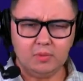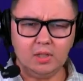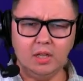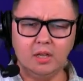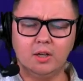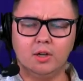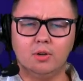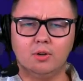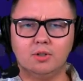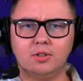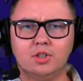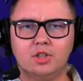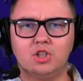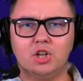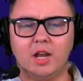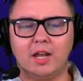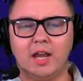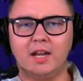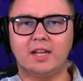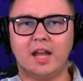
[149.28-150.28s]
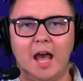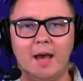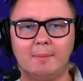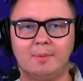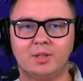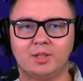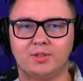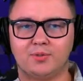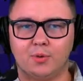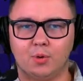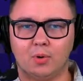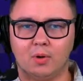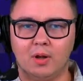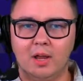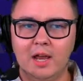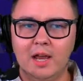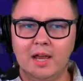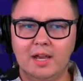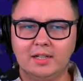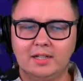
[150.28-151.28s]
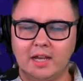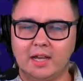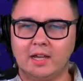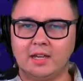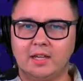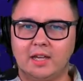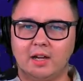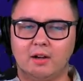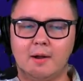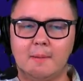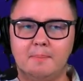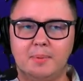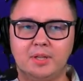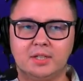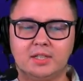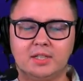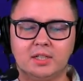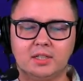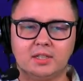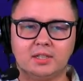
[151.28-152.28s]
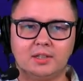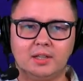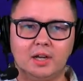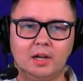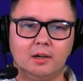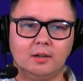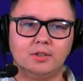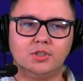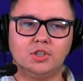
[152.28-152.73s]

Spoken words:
Kudos to J.K. Dobbins for taking care of business there.